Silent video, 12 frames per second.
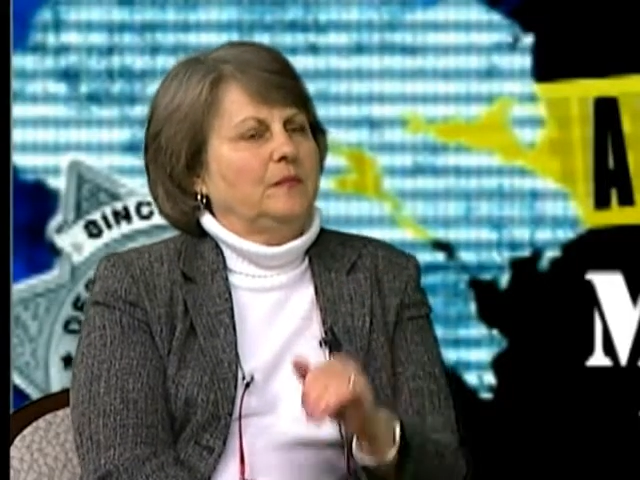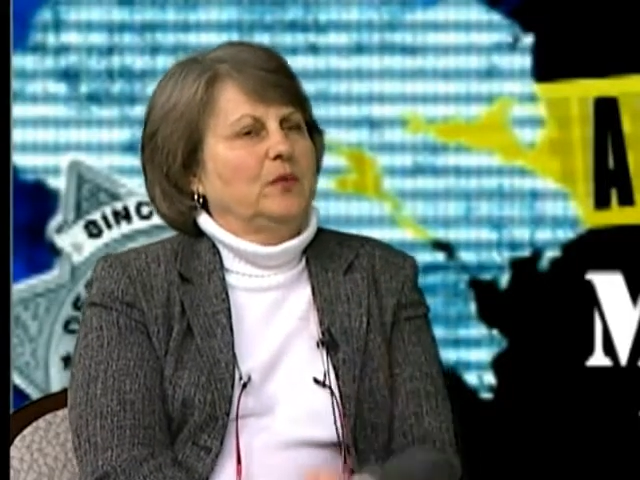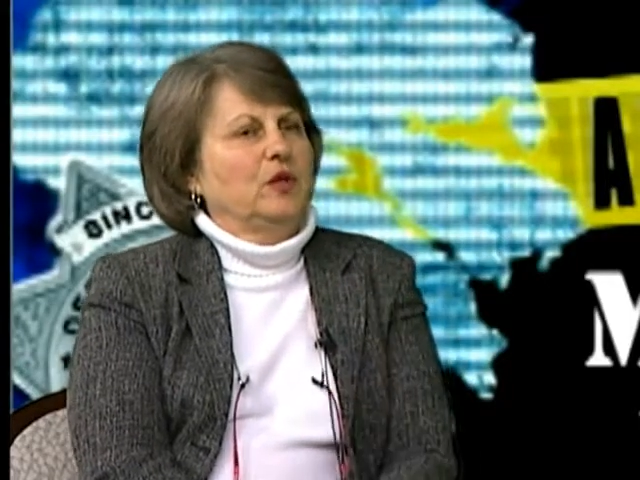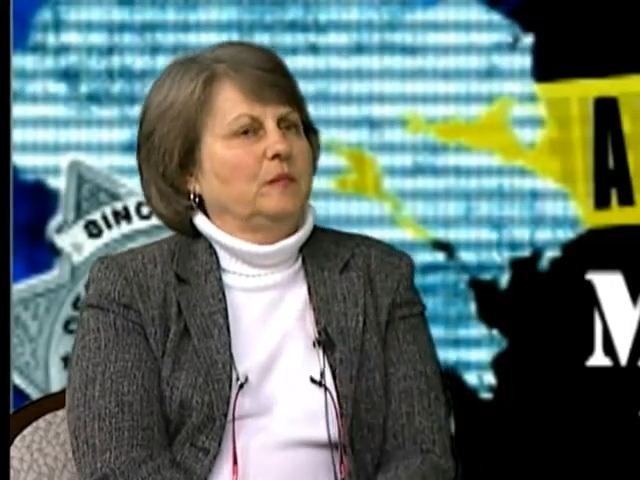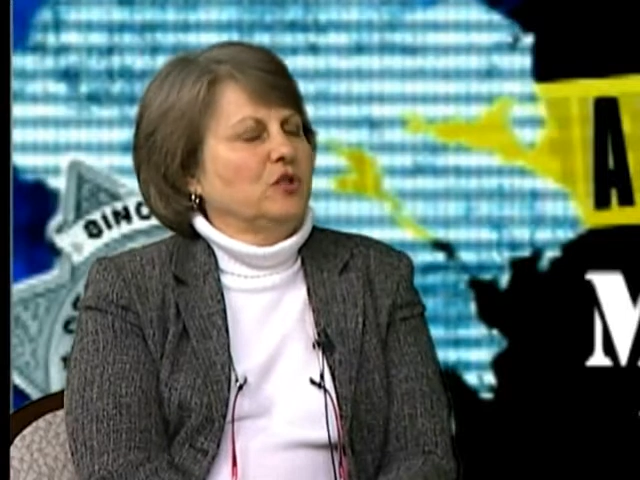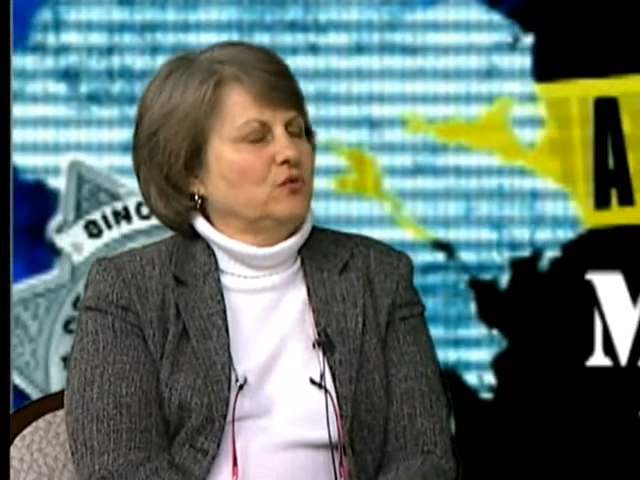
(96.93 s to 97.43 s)

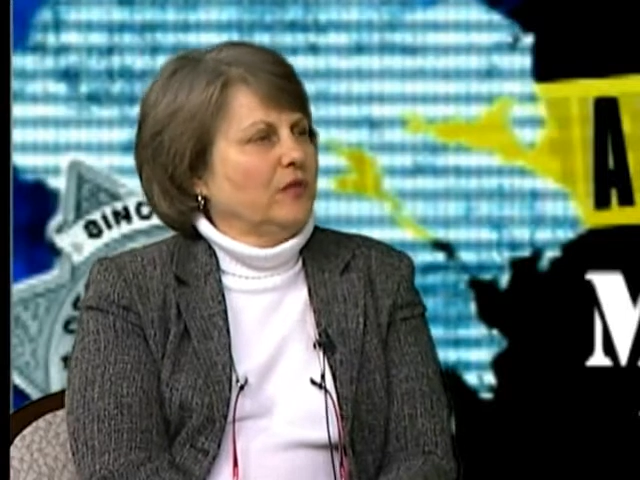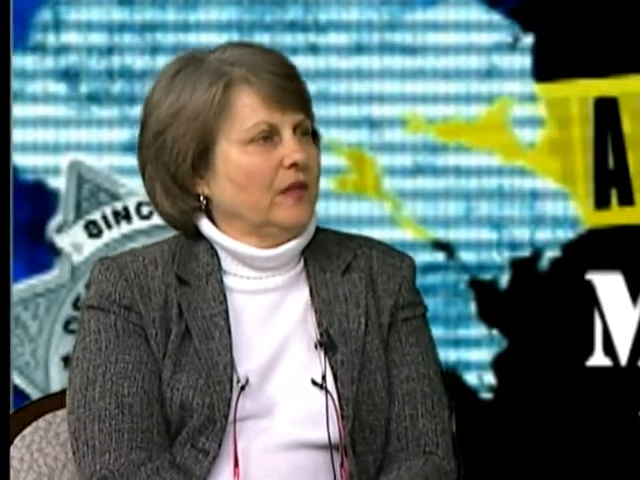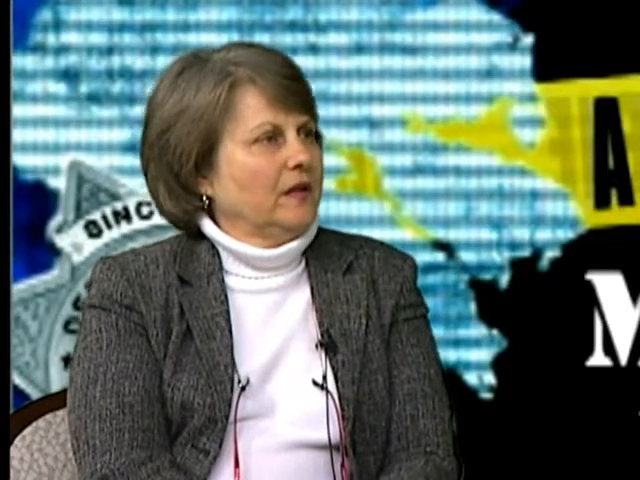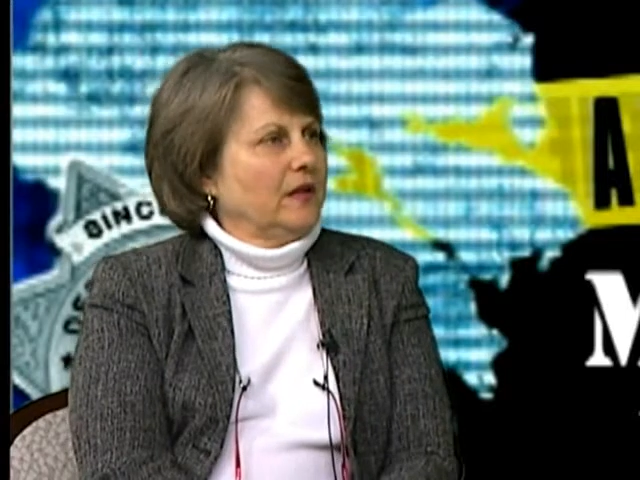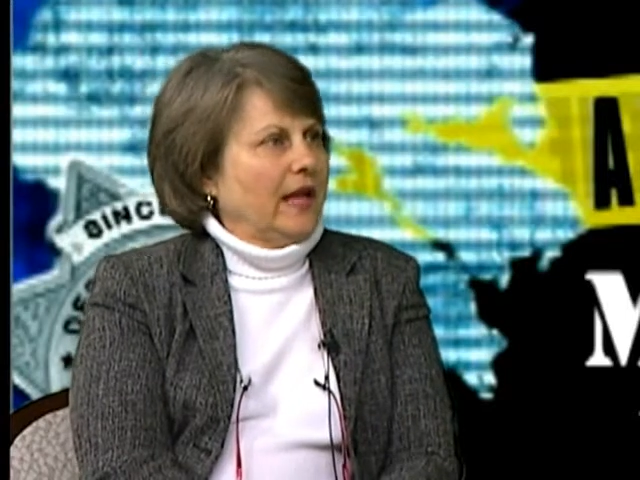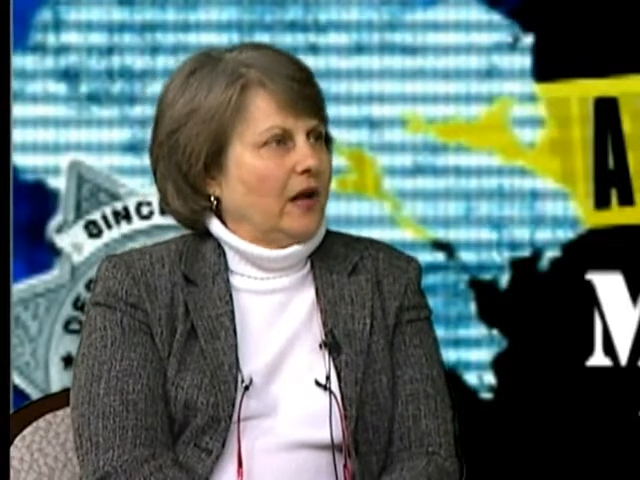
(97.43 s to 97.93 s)
pretty much
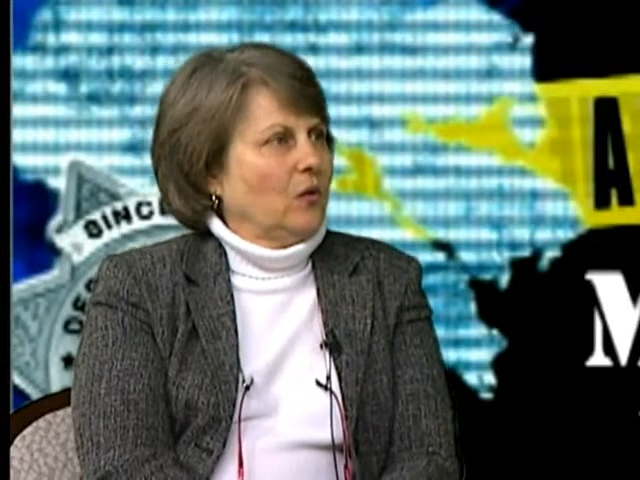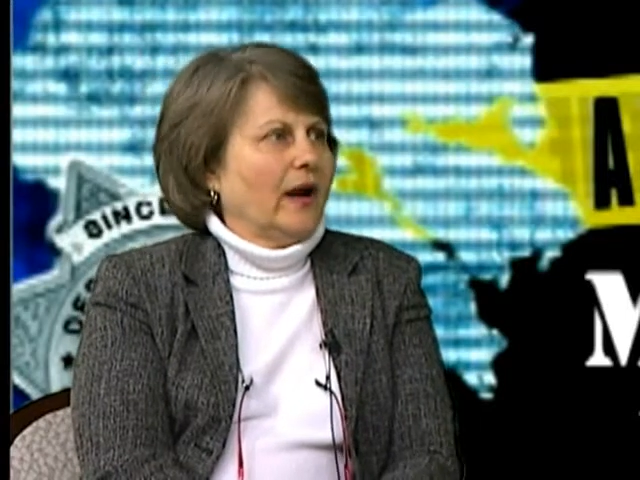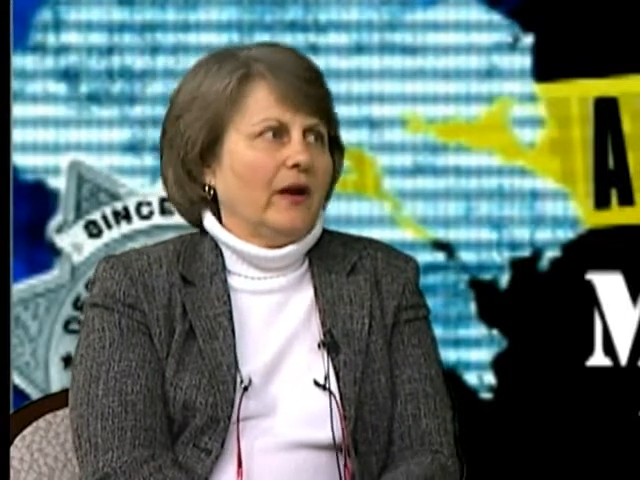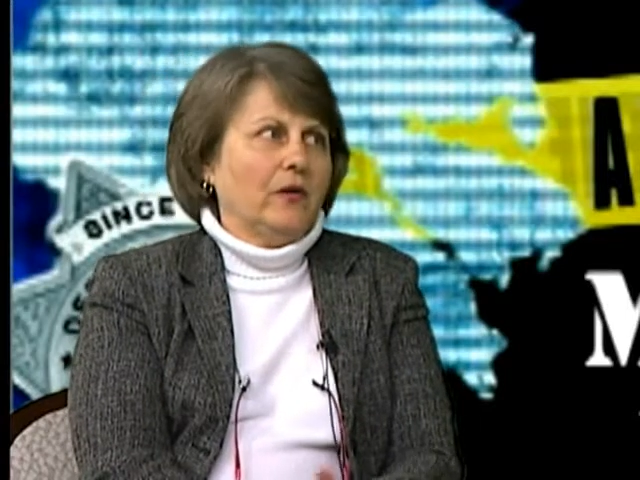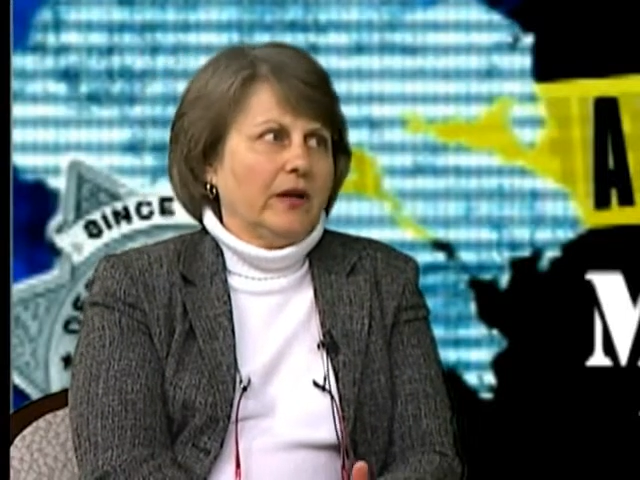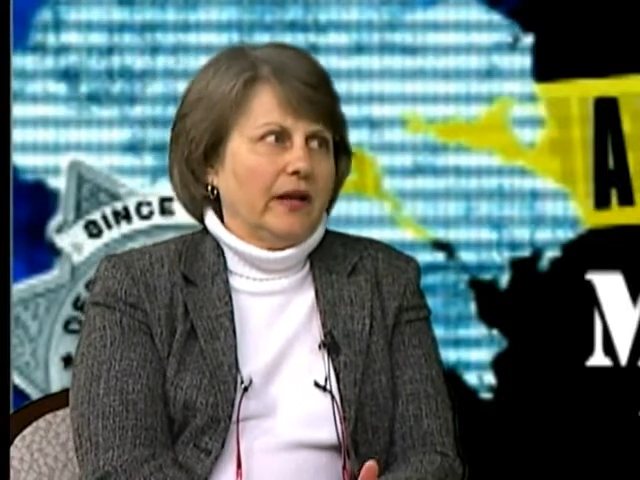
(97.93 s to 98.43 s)
within an hour,
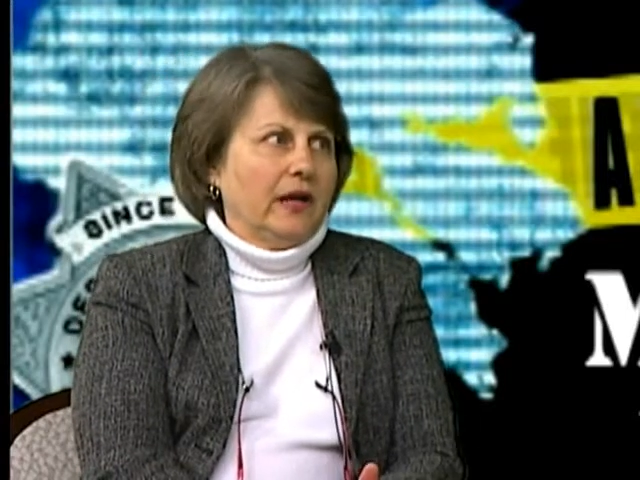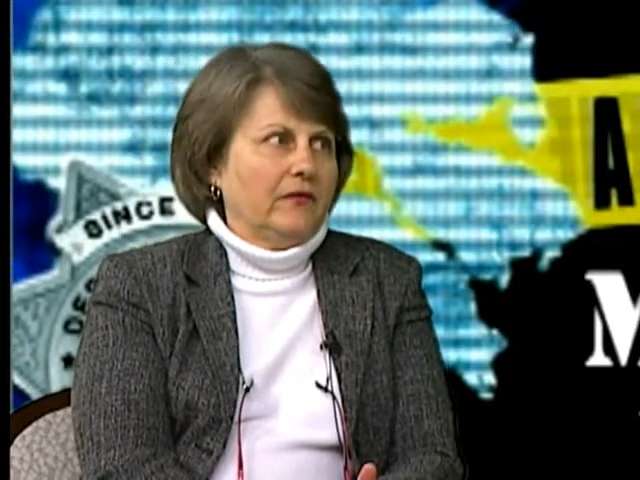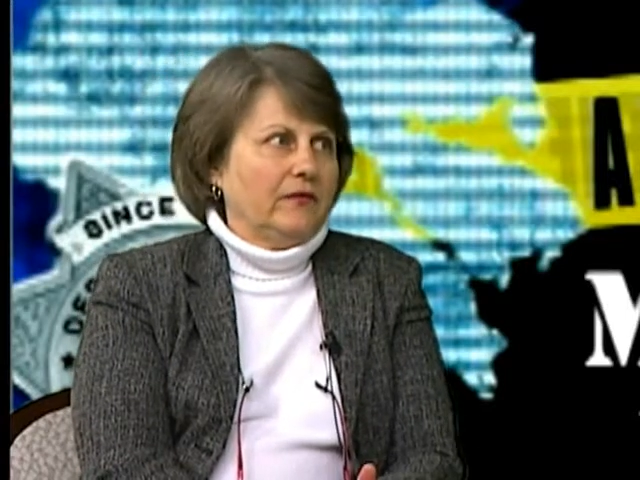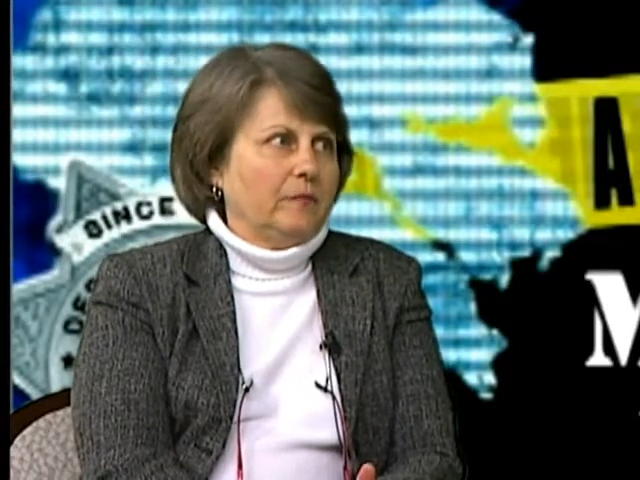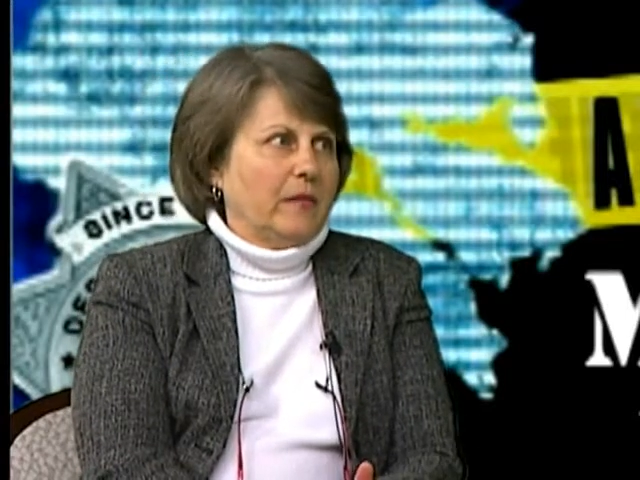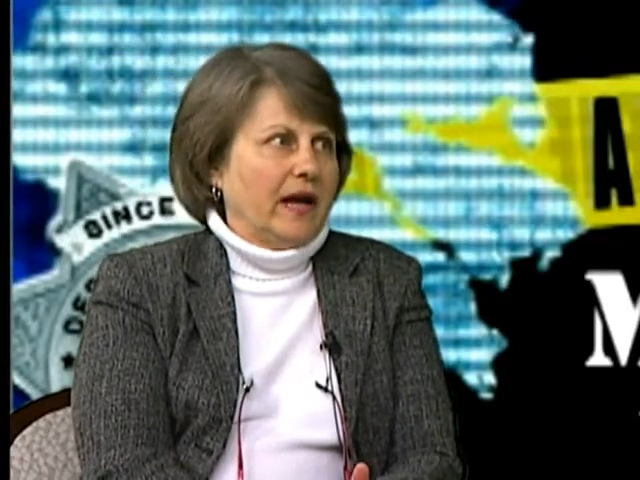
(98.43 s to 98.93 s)
hour and a
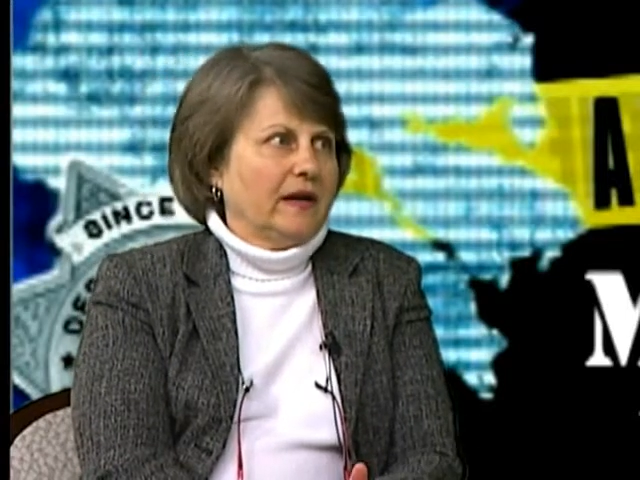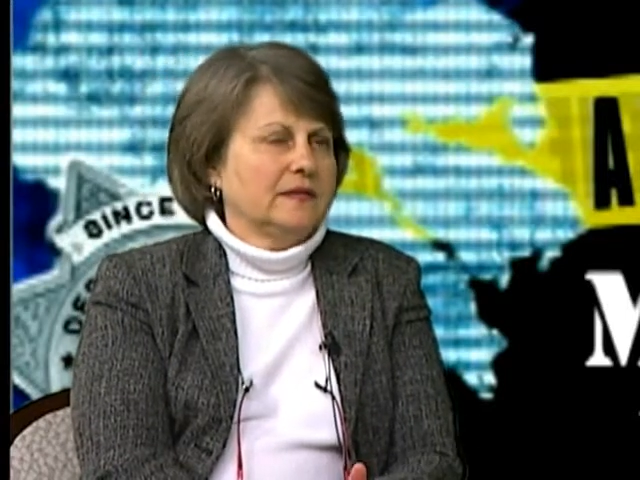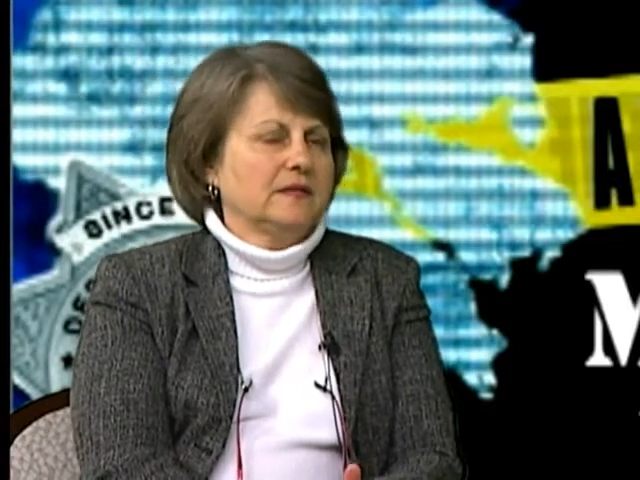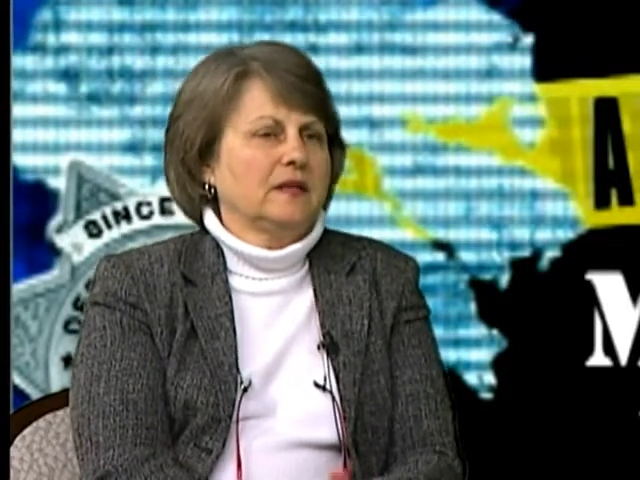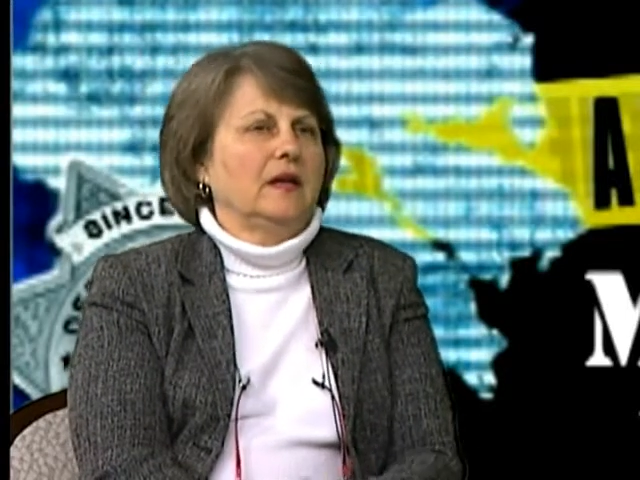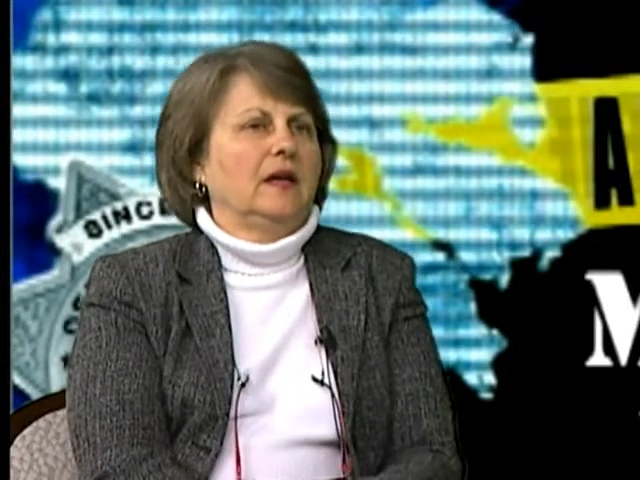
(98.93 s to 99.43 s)
half
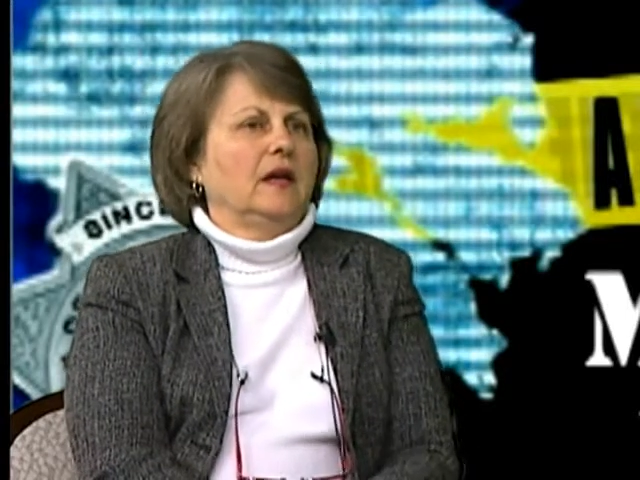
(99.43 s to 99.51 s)
max.